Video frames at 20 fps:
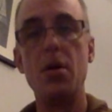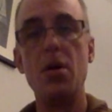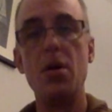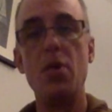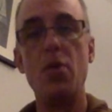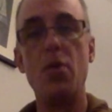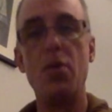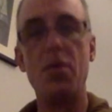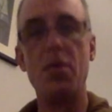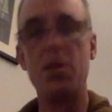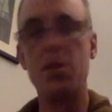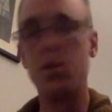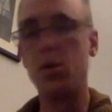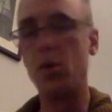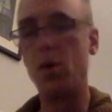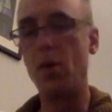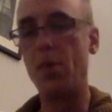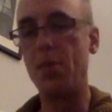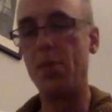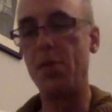with a
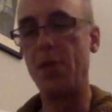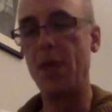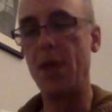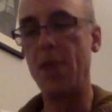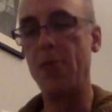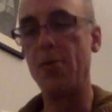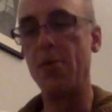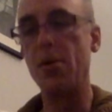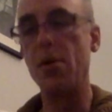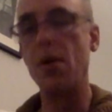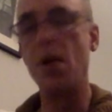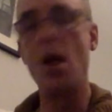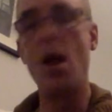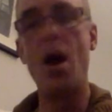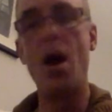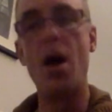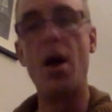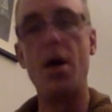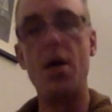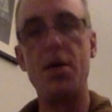little upper neighbor
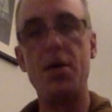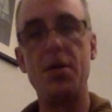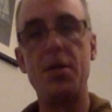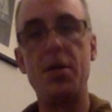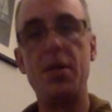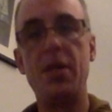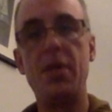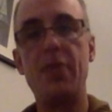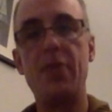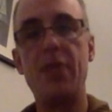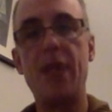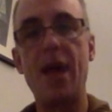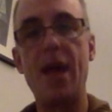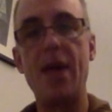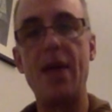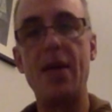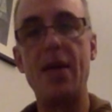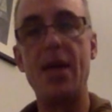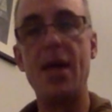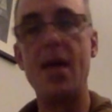to the E
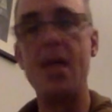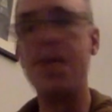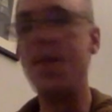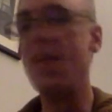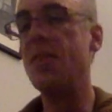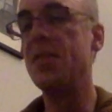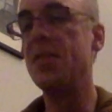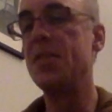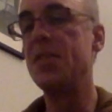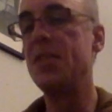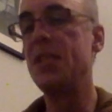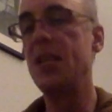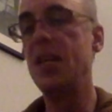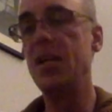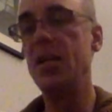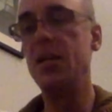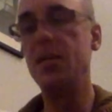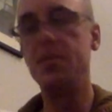flat, and then the C.